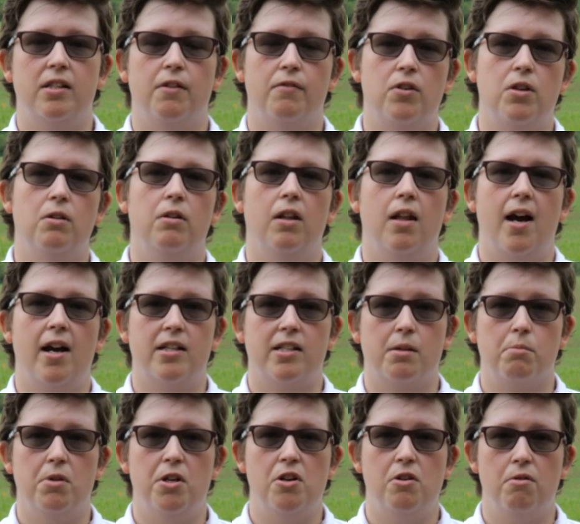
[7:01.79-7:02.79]
of
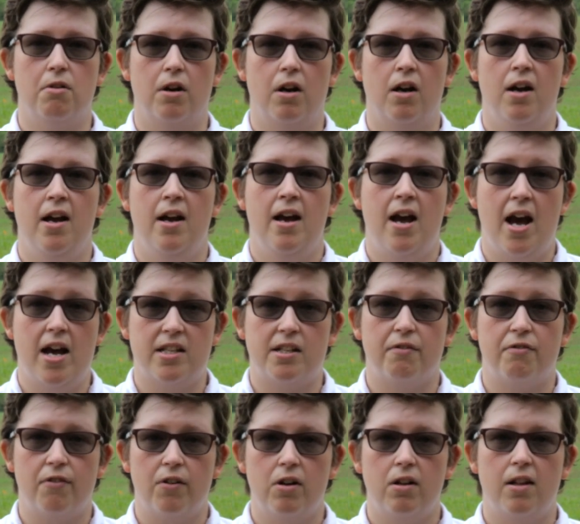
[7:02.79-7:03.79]
utilizing manure as a
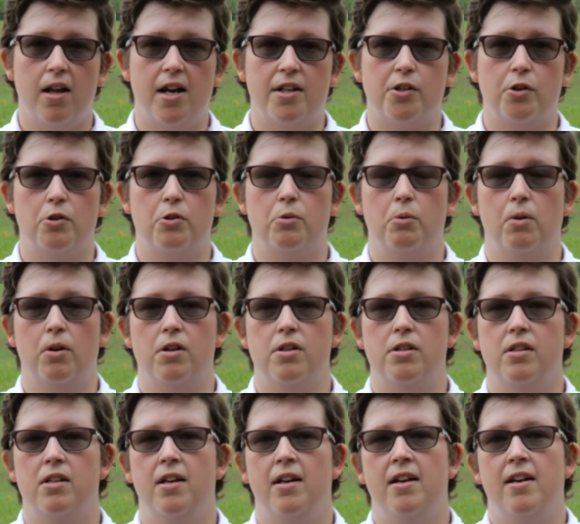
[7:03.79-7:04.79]
fertilizer
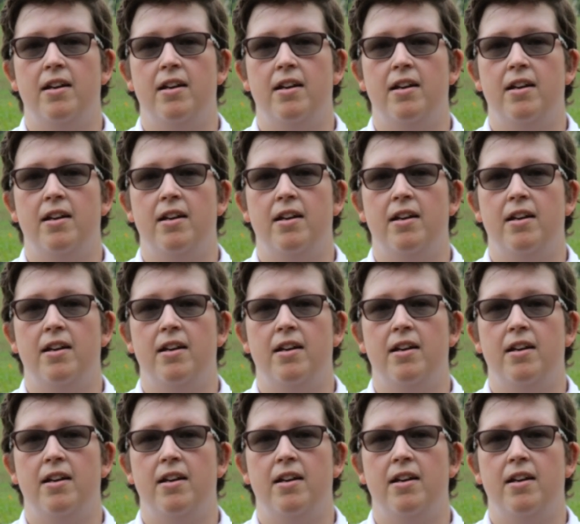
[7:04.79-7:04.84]
source